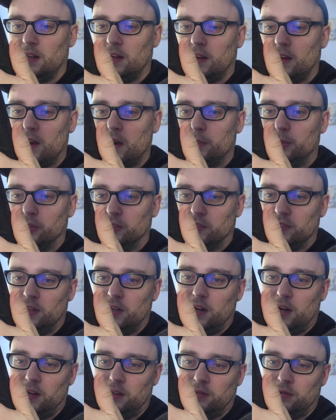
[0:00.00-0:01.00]
apples,
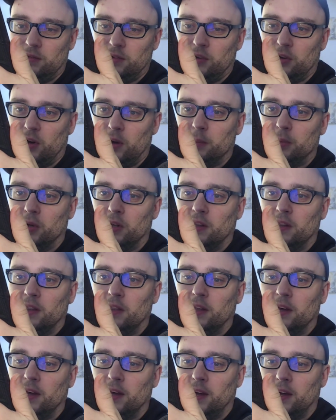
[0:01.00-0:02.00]
and I put
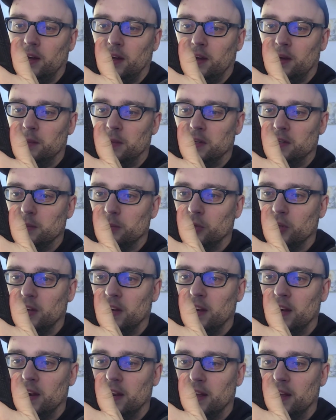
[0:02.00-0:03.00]
les. I meant to put
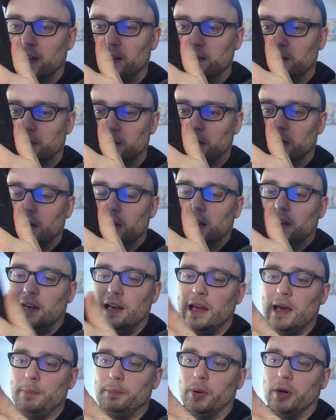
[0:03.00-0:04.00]
les.
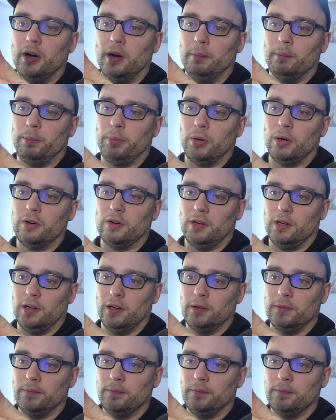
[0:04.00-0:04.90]
Les pommes plural.